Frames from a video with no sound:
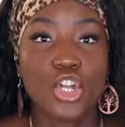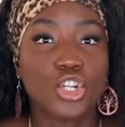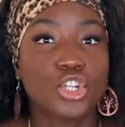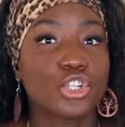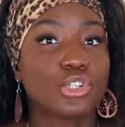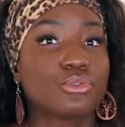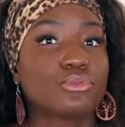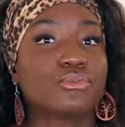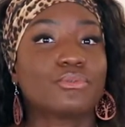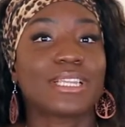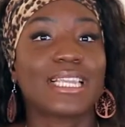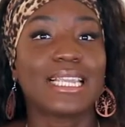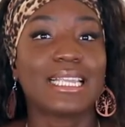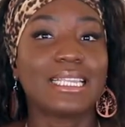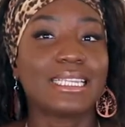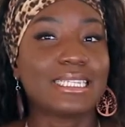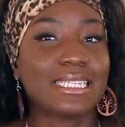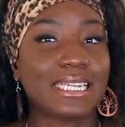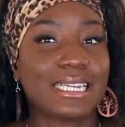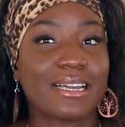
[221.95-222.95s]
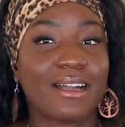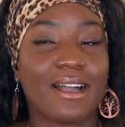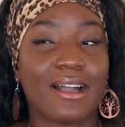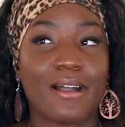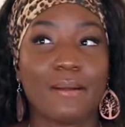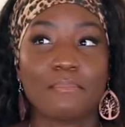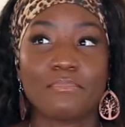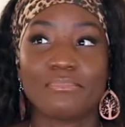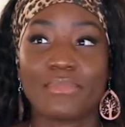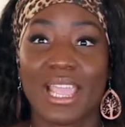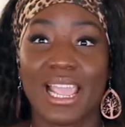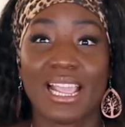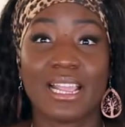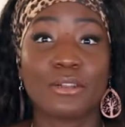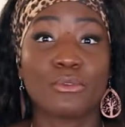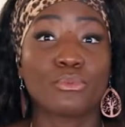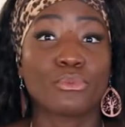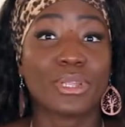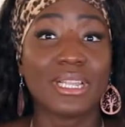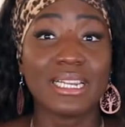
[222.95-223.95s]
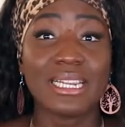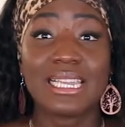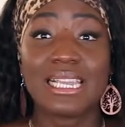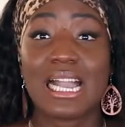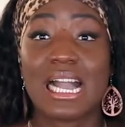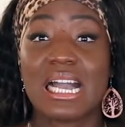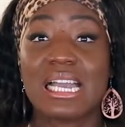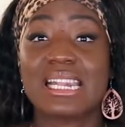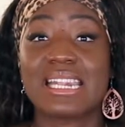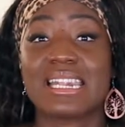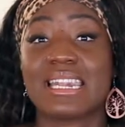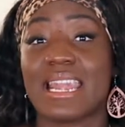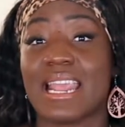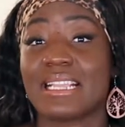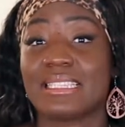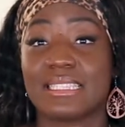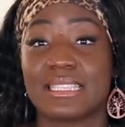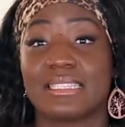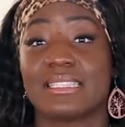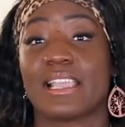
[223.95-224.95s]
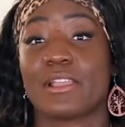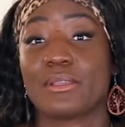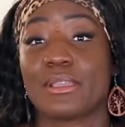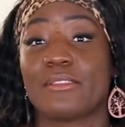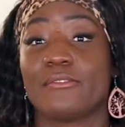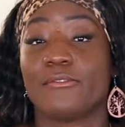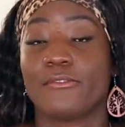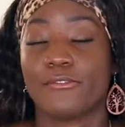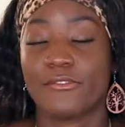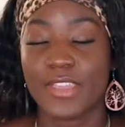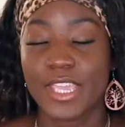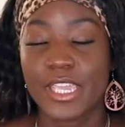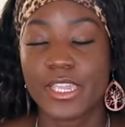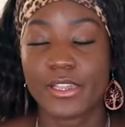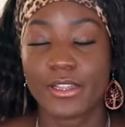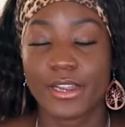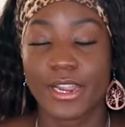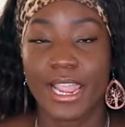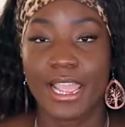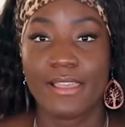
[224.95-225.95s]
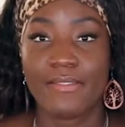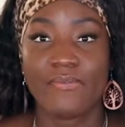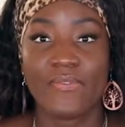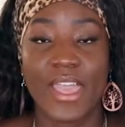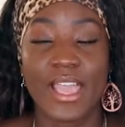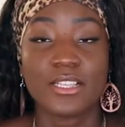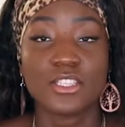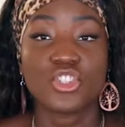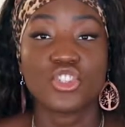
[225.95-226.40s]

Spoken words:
Greed, and really unnecessary fear. And that's